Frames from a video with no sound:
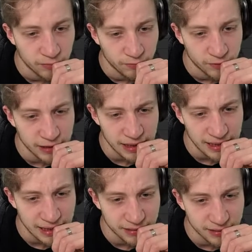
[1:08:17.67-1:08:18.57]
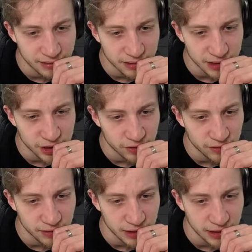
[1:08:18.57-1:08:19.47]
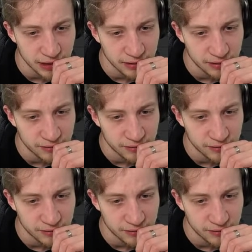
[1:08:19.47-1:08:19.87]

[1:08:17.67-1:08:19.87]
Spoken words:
Can I add a threshold here?